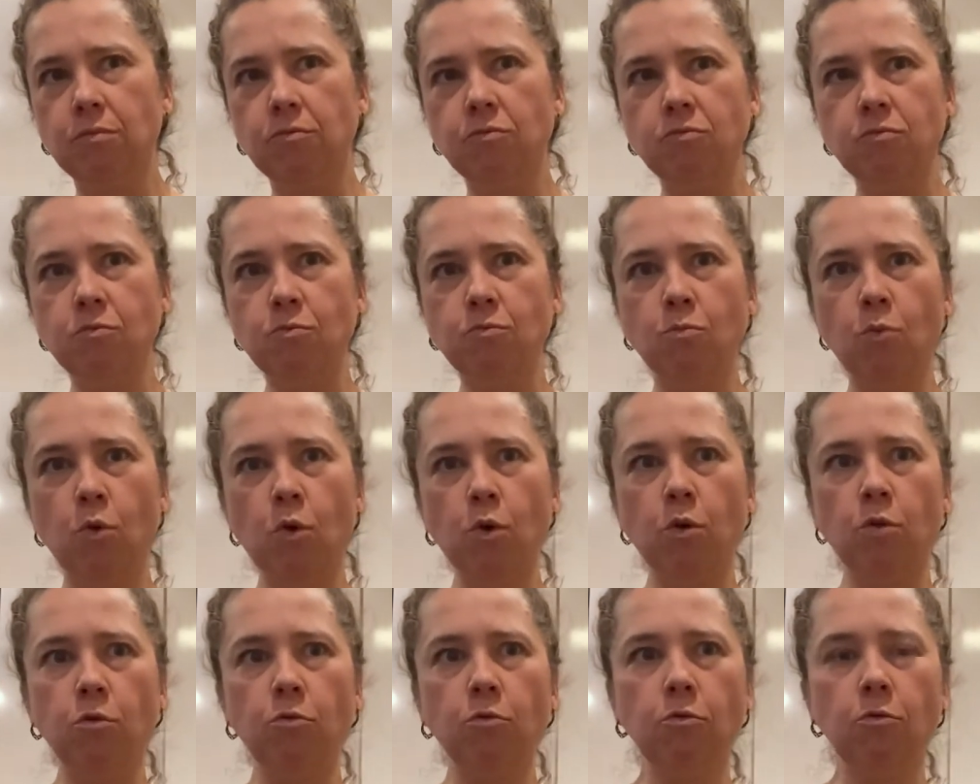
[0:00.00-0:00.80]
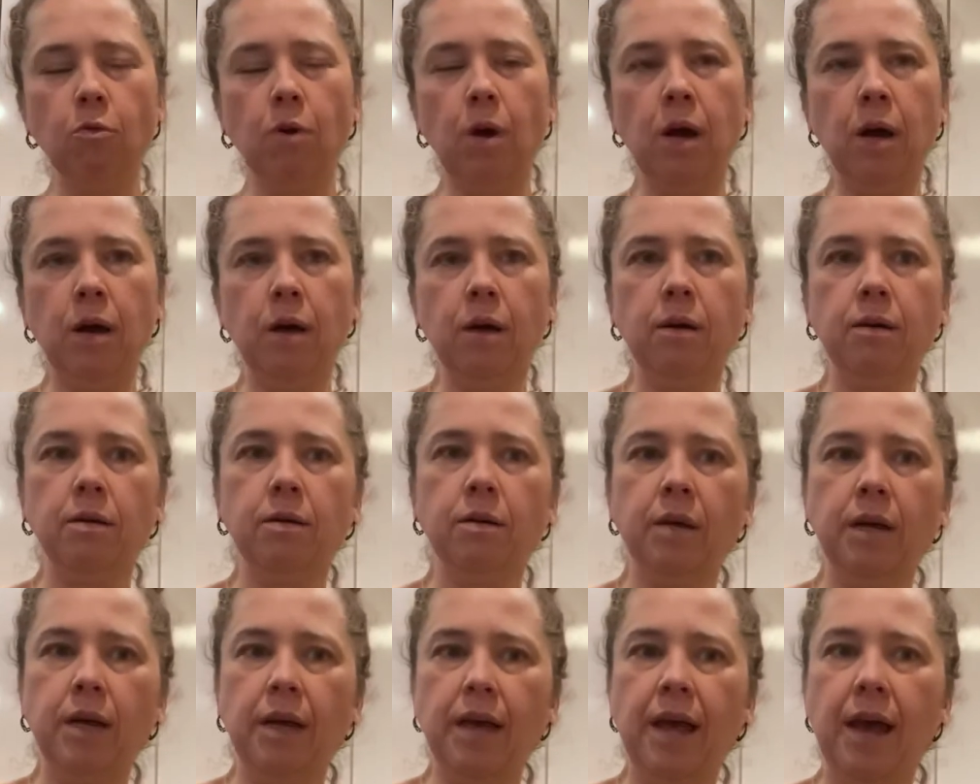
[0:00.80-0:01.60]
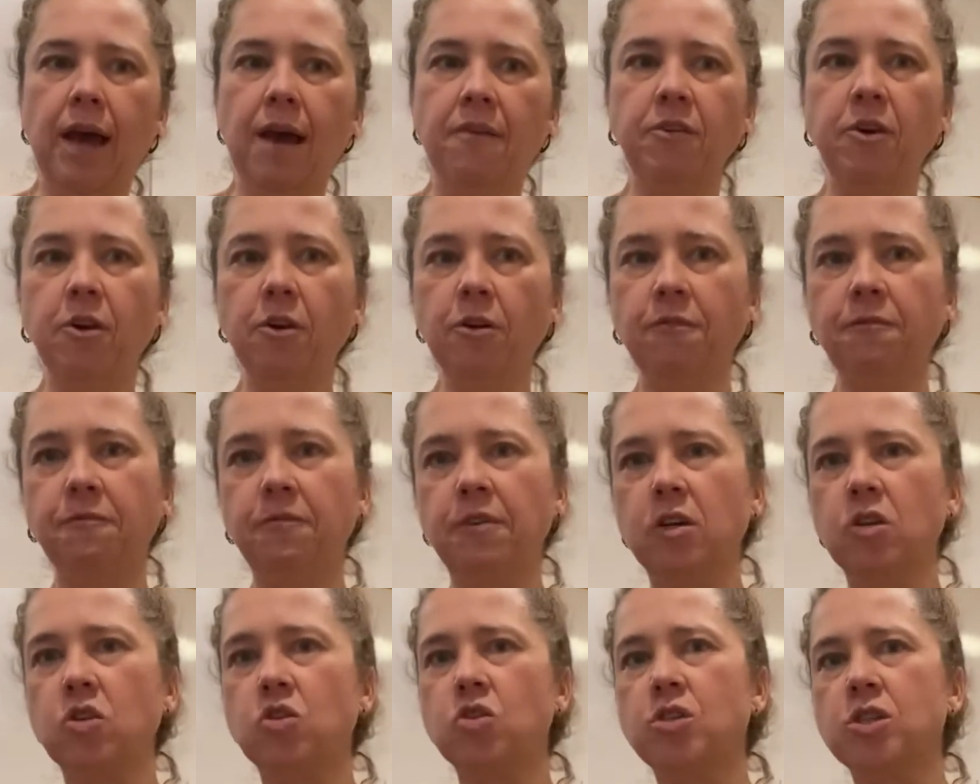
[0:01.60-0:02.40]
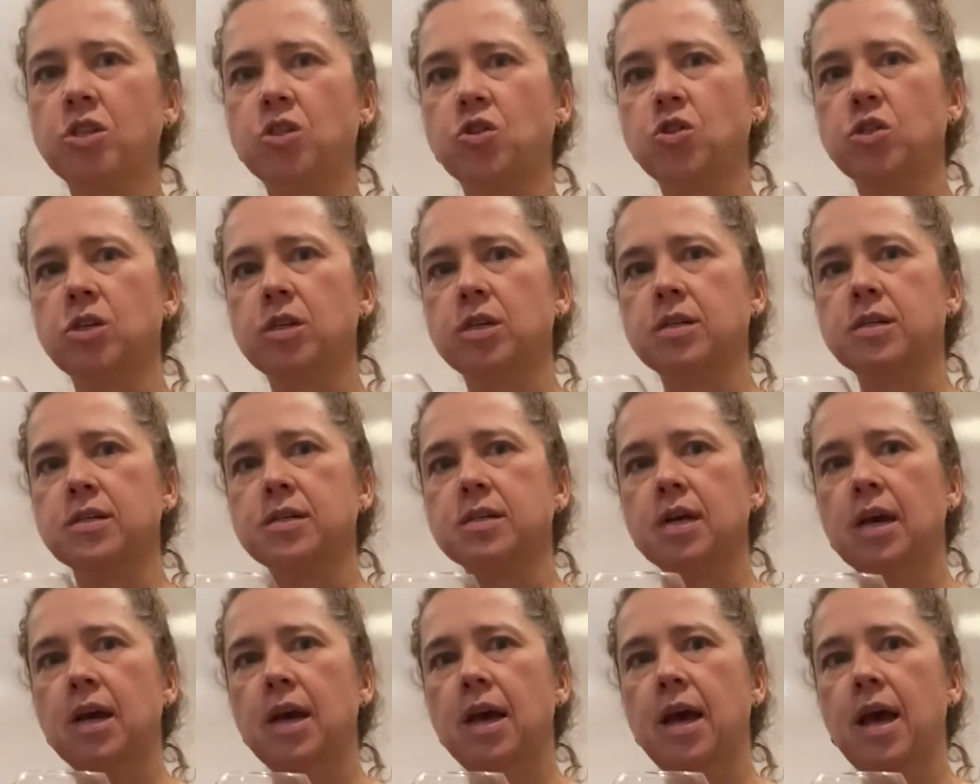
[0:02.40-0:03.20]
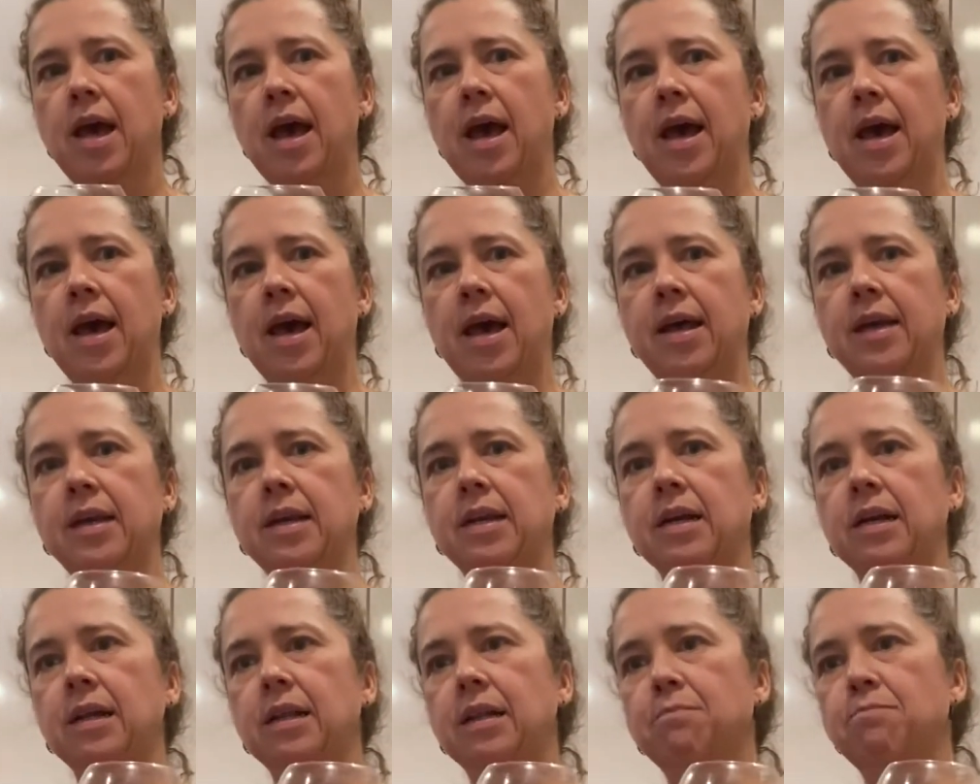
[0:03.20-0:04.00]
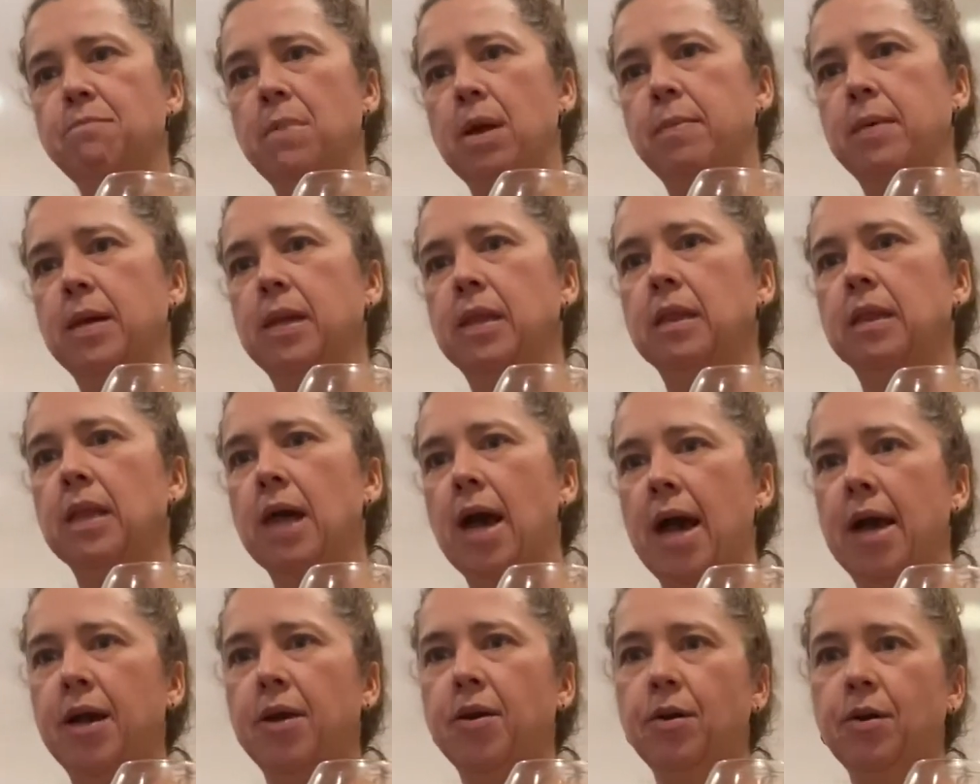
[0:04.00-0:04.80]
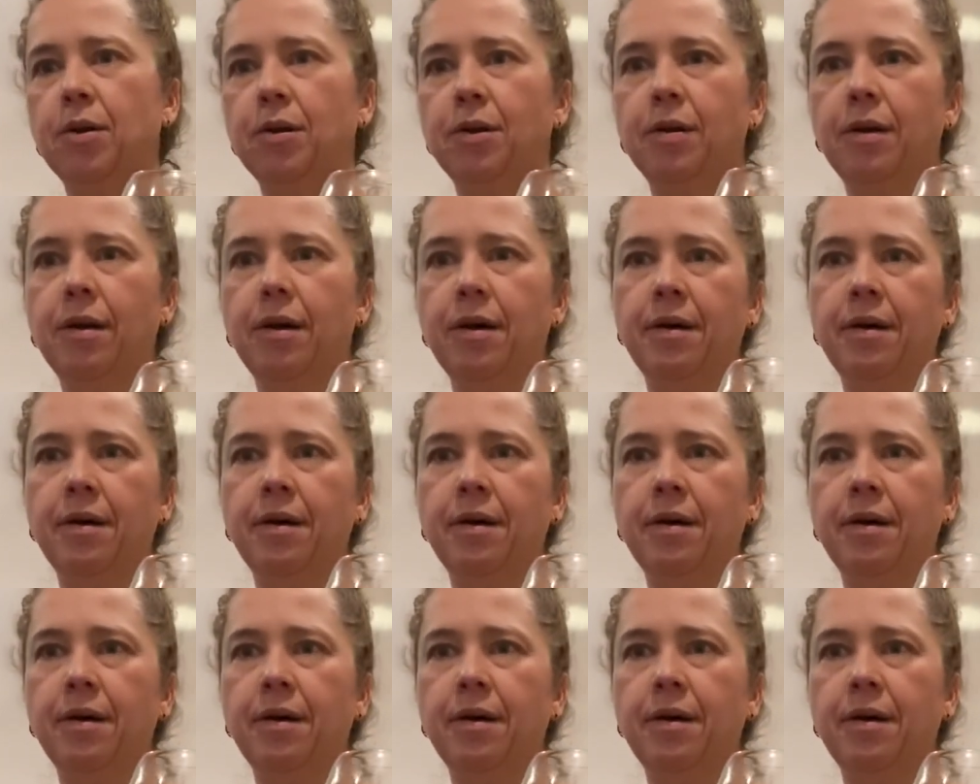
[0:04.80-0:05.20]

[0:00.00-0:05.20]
more heavier fish dishes, and maybe lighter